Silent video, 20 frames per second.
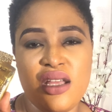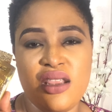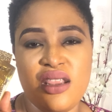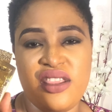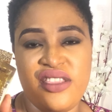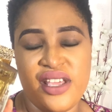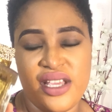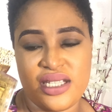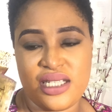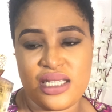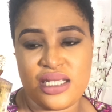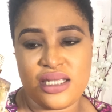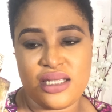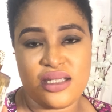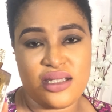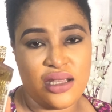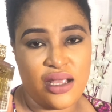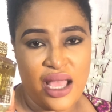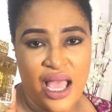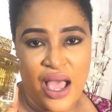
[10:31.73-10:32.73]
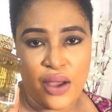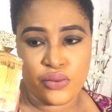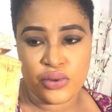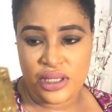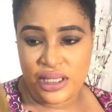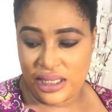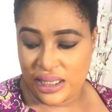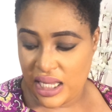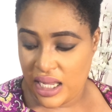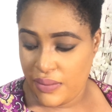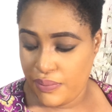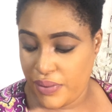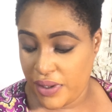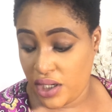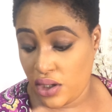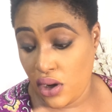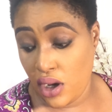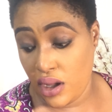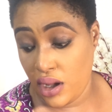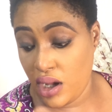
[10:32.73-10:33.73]
This, I would say.
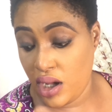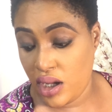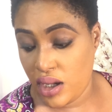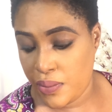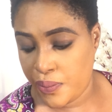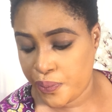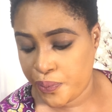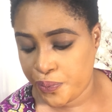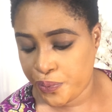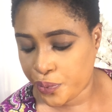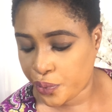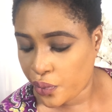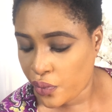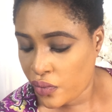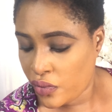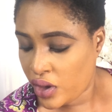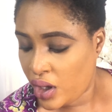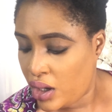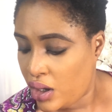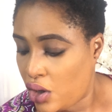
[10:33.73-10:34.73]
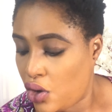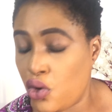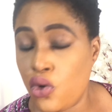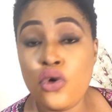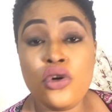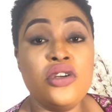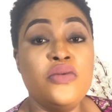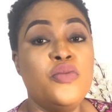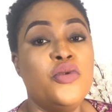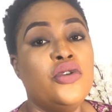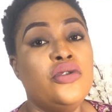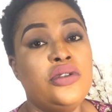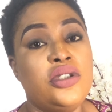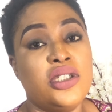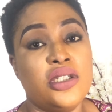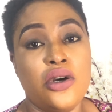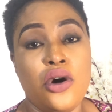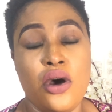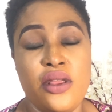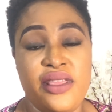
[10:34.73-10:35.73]
But Oud Mood,
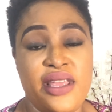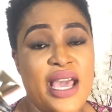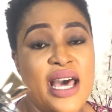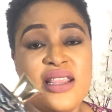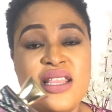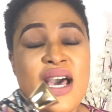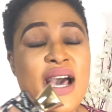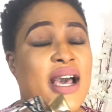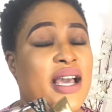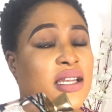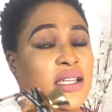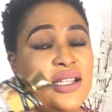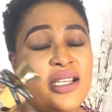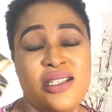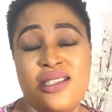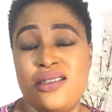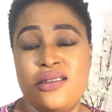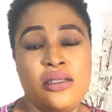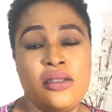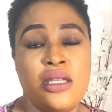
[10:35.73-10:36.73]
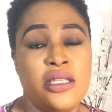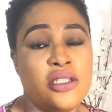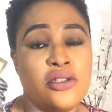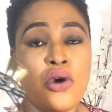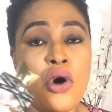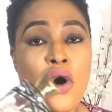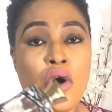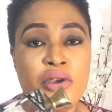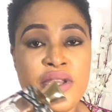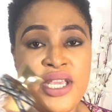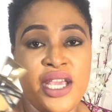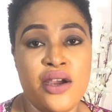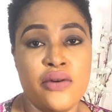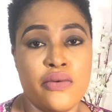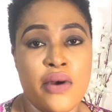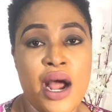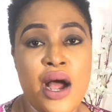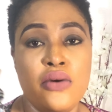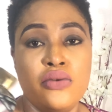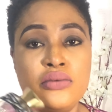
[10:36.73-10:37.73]
on the other hand, it's all year
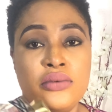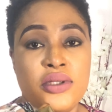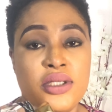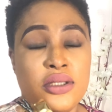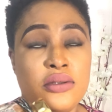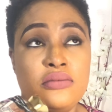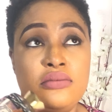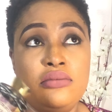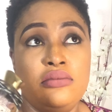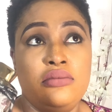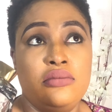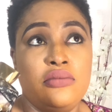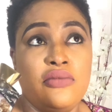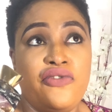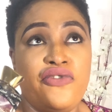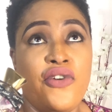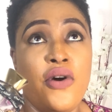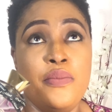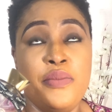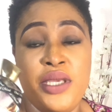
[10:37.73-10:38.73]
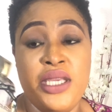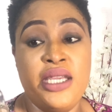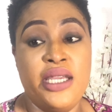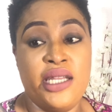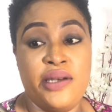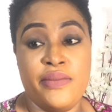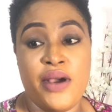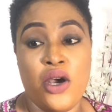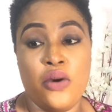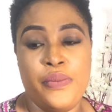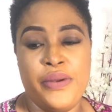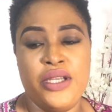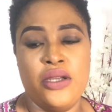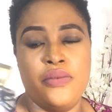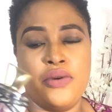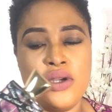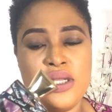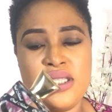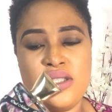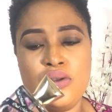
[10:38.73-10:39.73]
round for me, in my opinion,
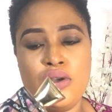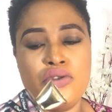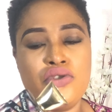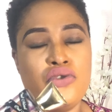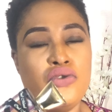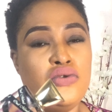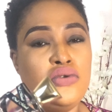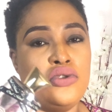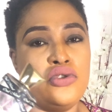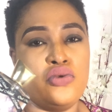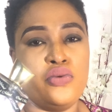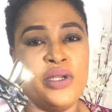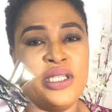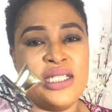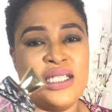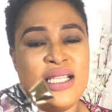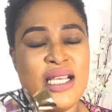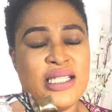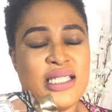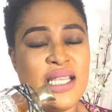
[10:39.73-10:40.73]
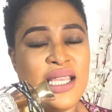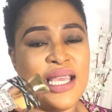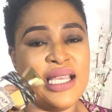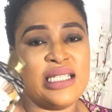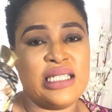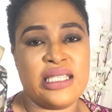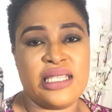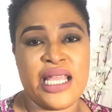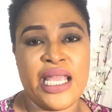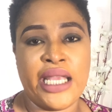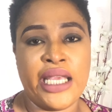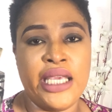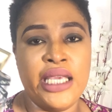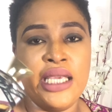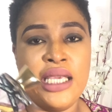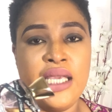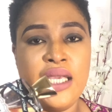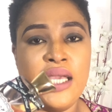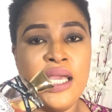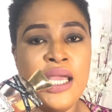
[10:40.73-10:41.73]
because it's not too sweet. It doesn't get
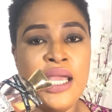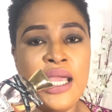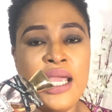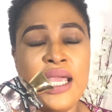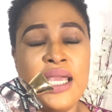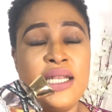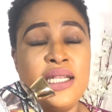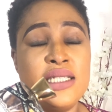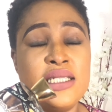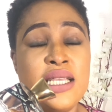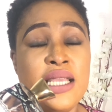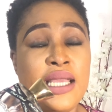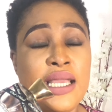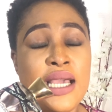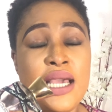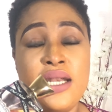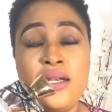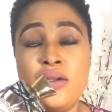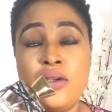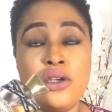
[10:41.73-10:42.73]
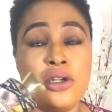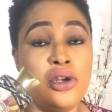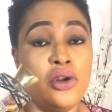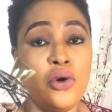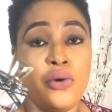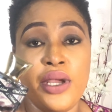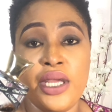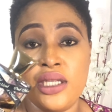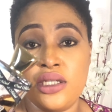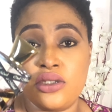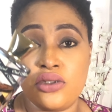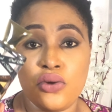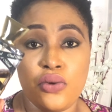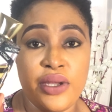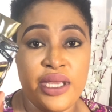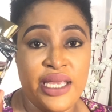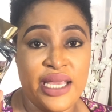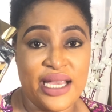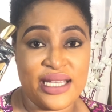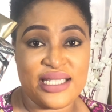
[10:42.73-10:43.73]
sticky. It doesn't get cloying. So
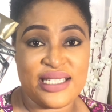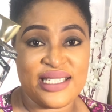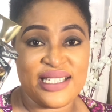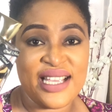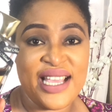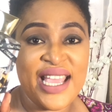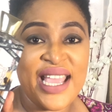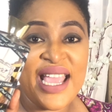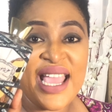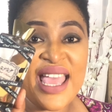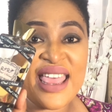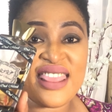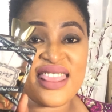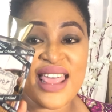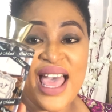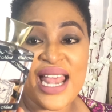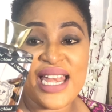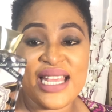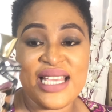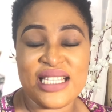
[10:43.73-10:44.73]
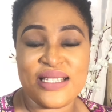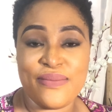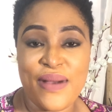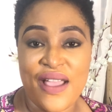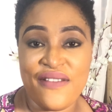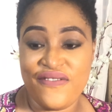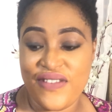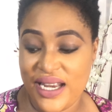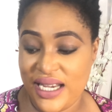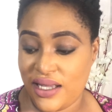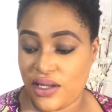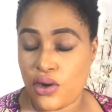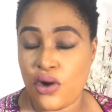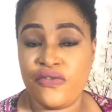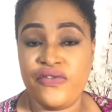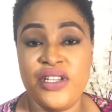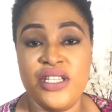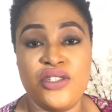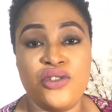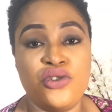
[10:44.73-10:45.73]
yes, that is my verdict
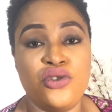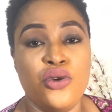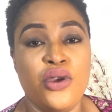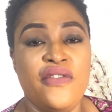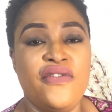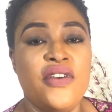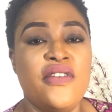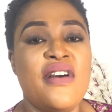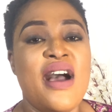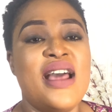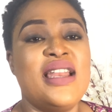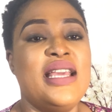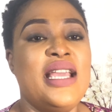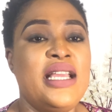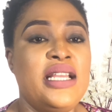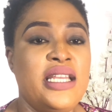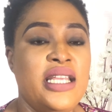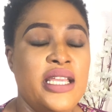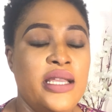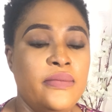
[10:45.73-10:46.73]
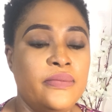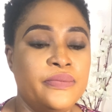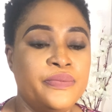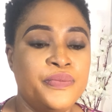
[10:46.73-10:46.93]
of these two. If you had any